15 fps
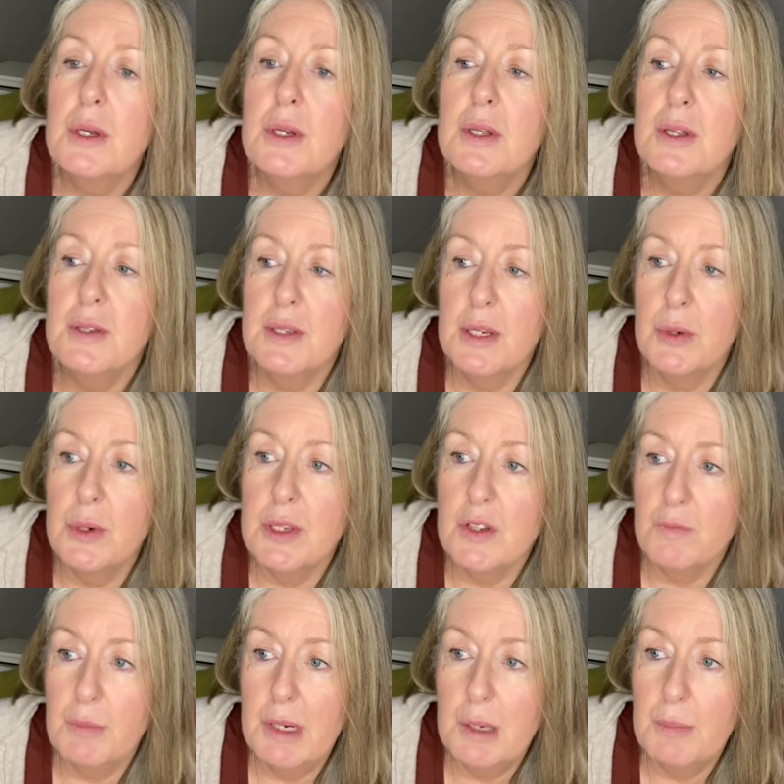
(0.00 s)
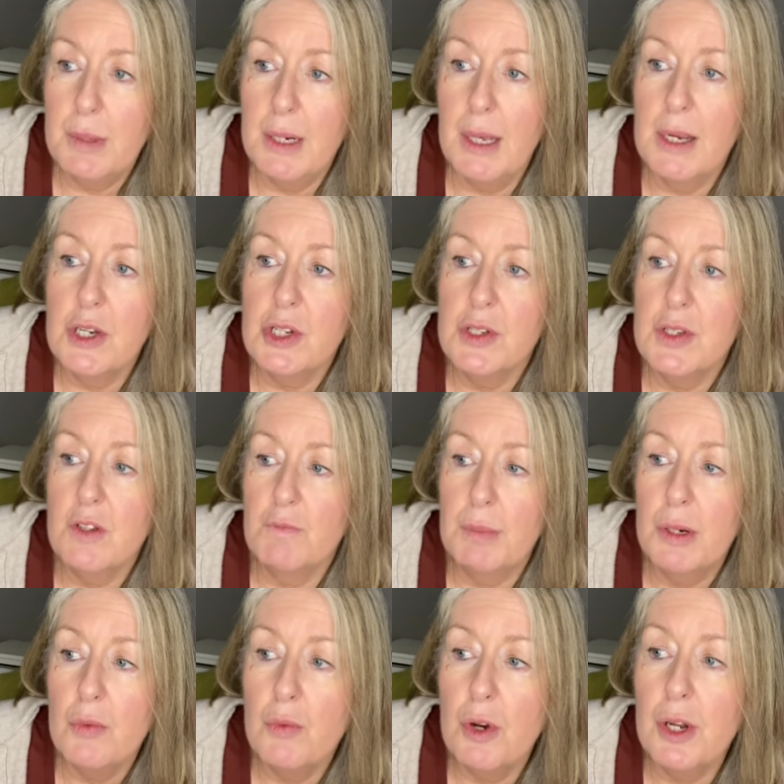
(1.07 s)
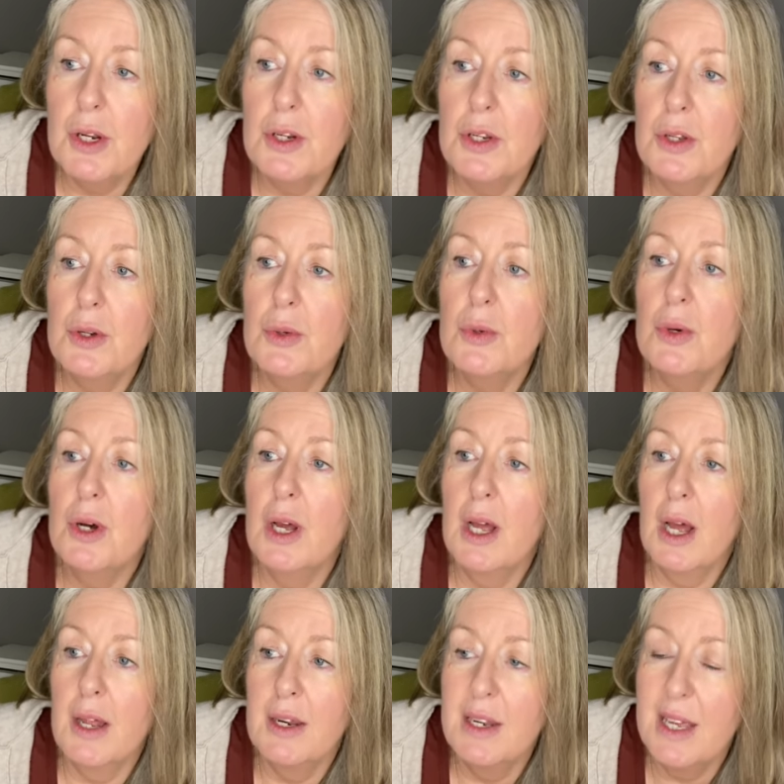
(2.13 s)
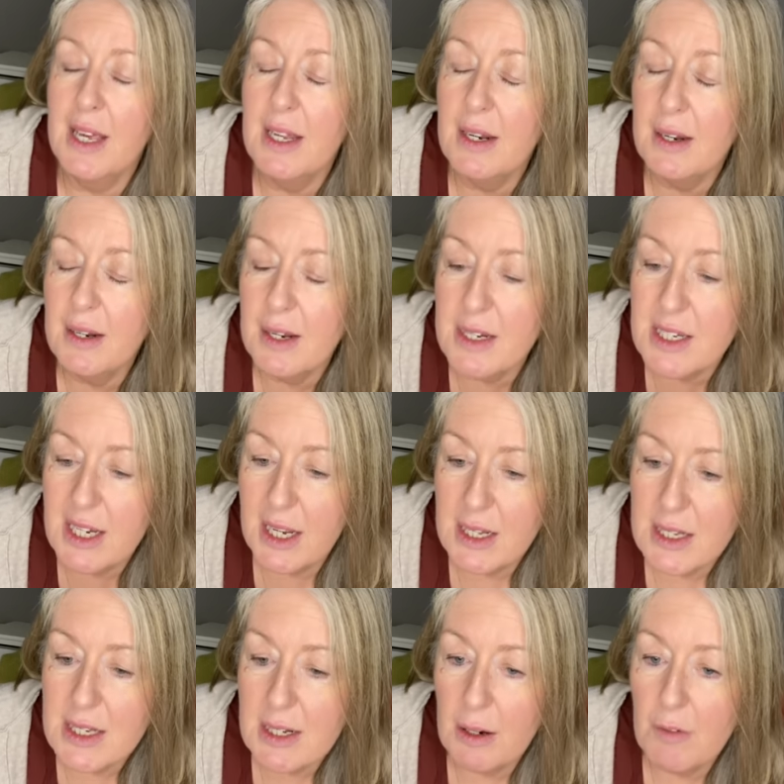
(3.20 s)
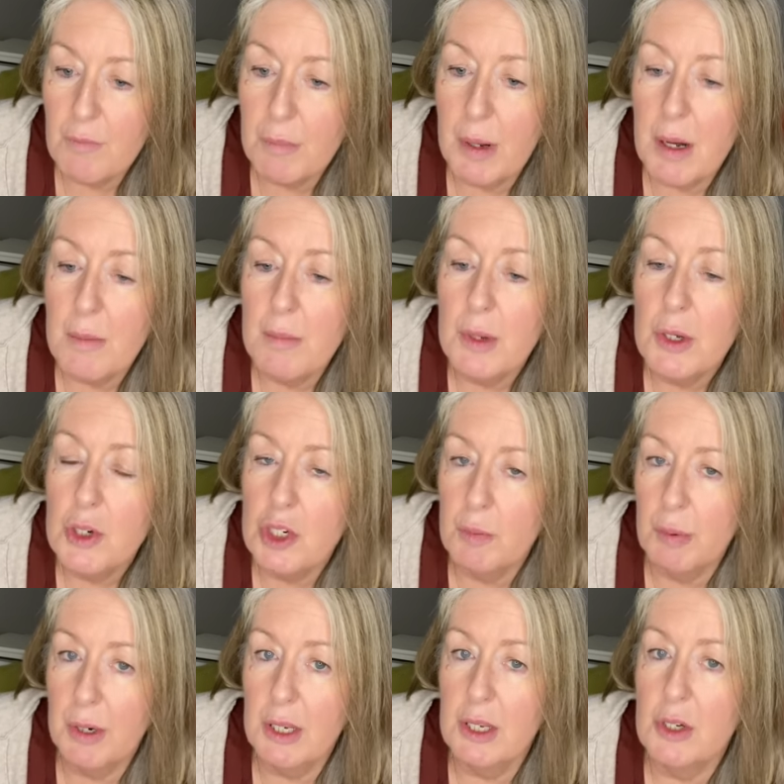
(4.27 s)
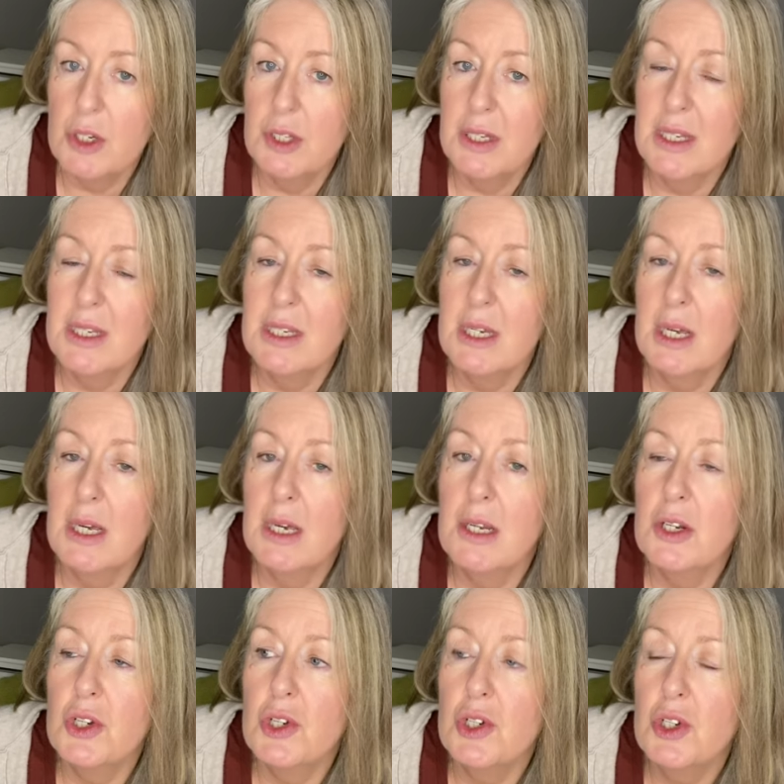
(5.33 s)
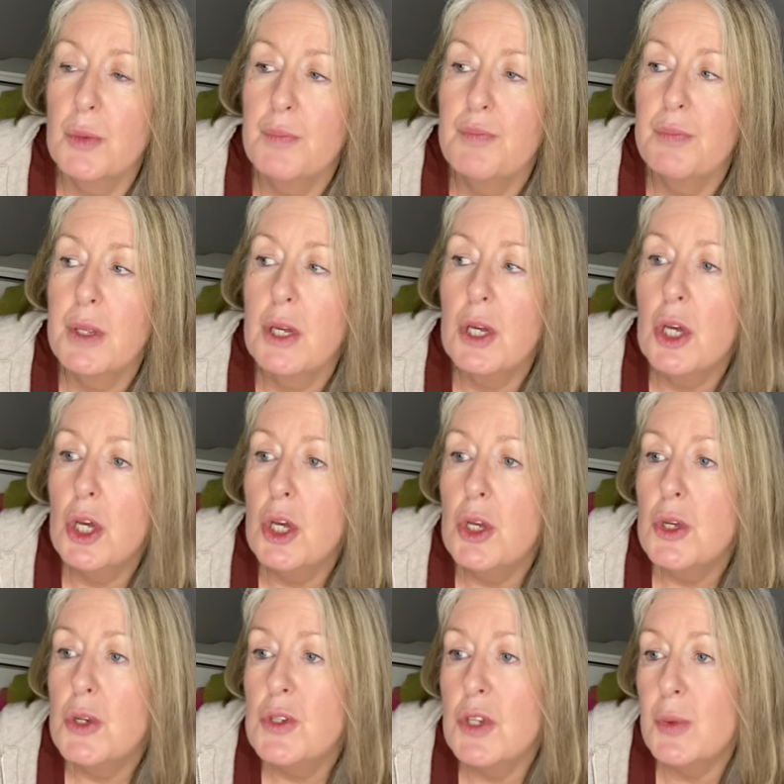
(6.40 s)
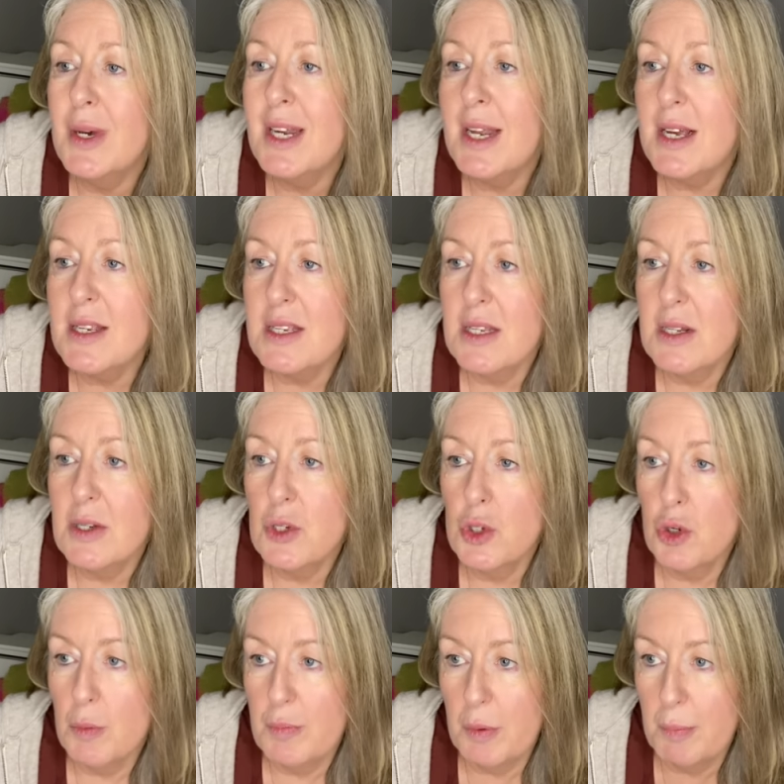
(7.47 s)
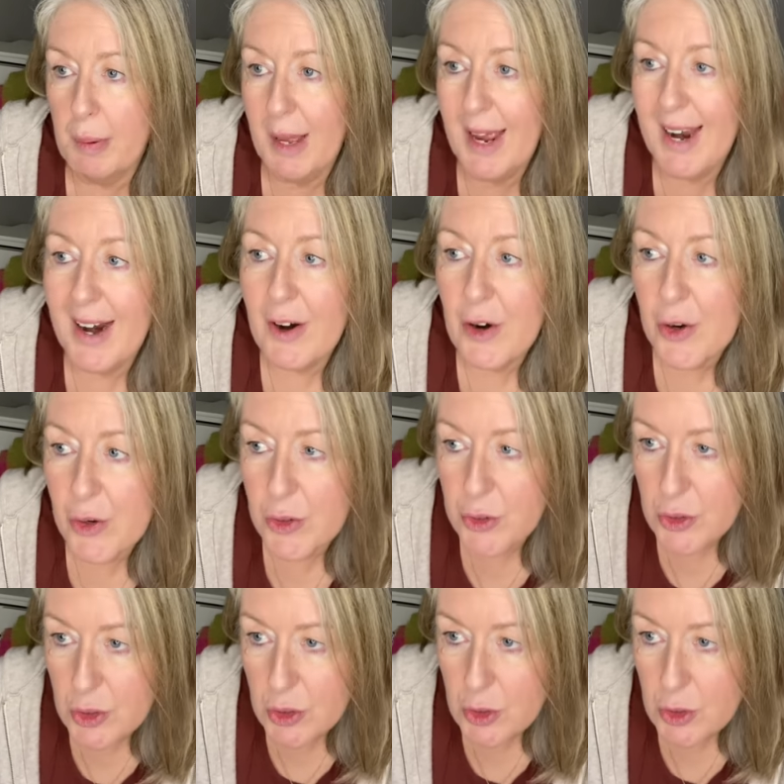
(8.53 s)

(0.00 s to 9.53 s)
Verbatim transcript: A series of manipulations have been run on you and in an intense love bomb to bring it to the stage. So in essence, you're prepared